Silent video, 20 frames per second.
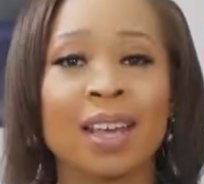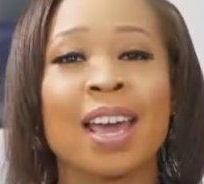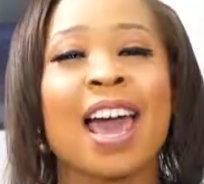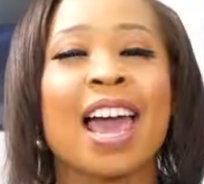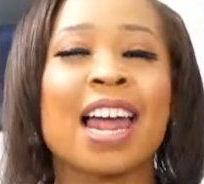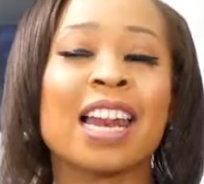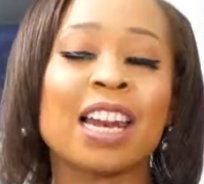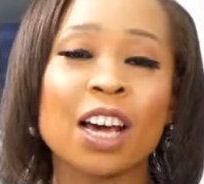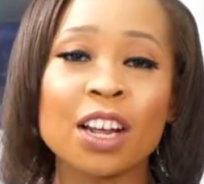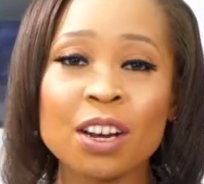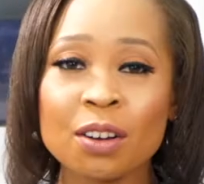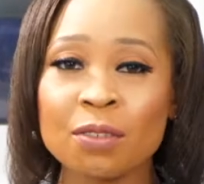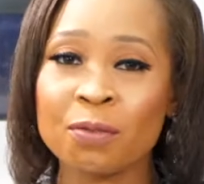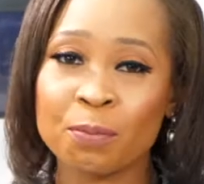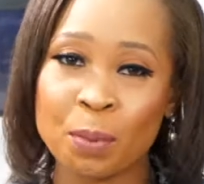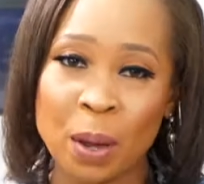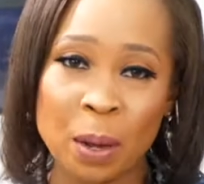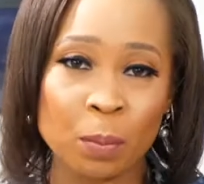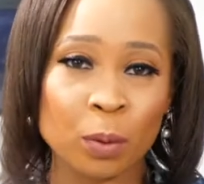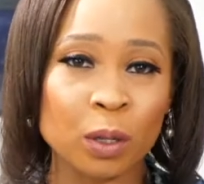A lot of
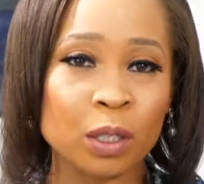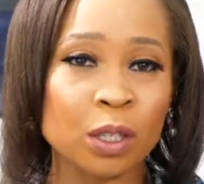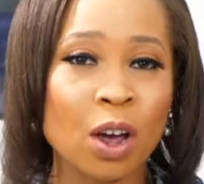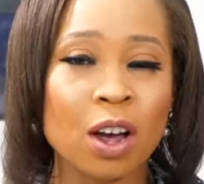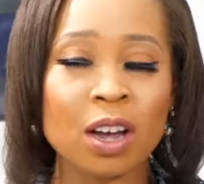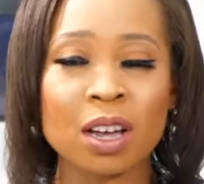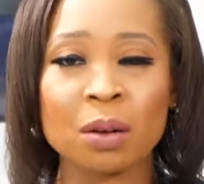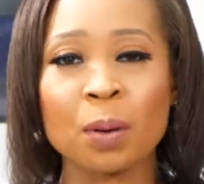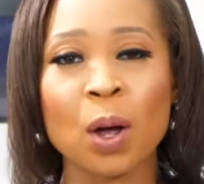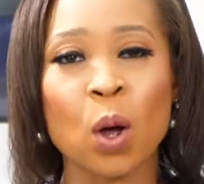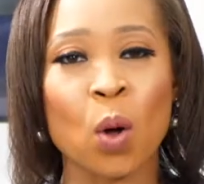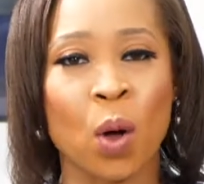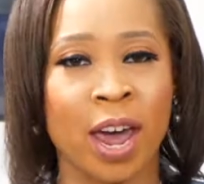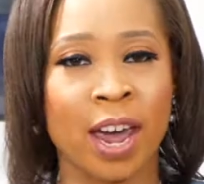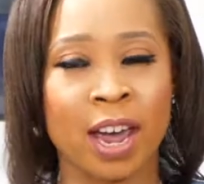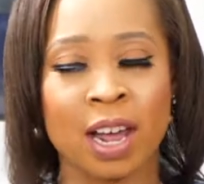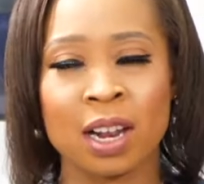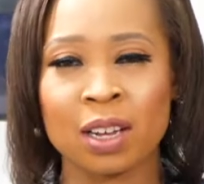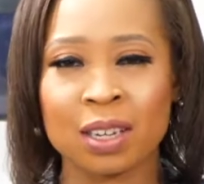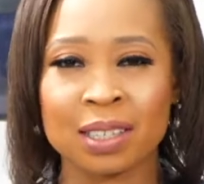people talk about
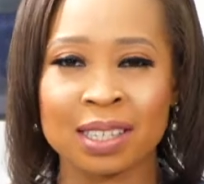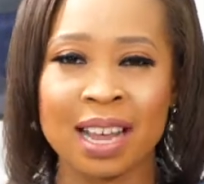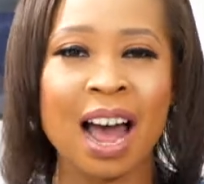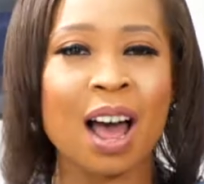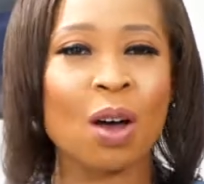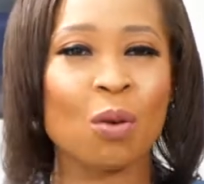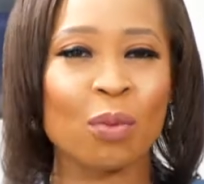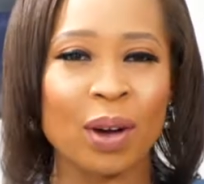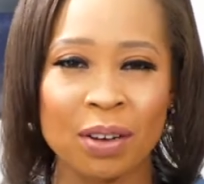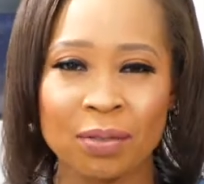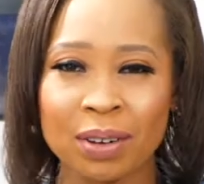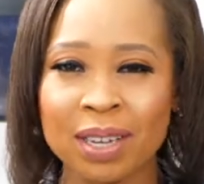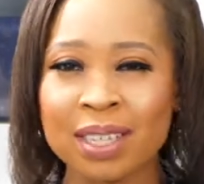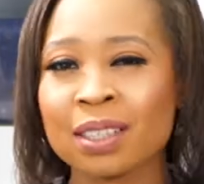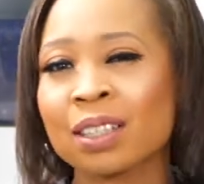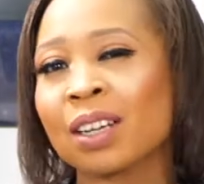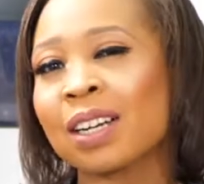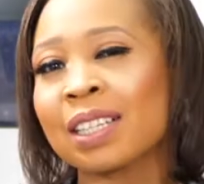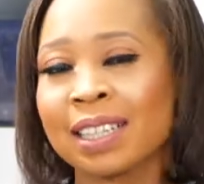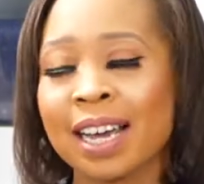hair loss, however,
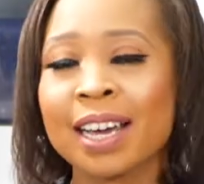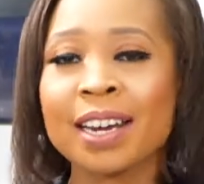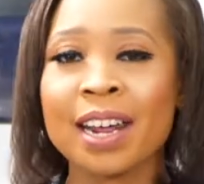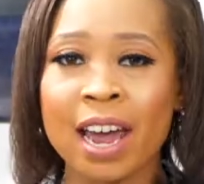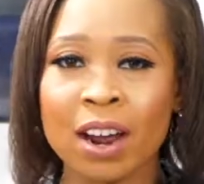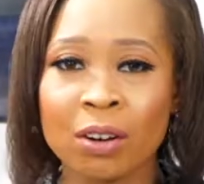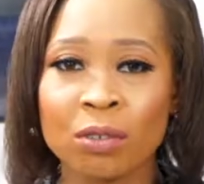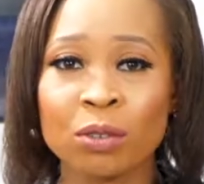stunted hair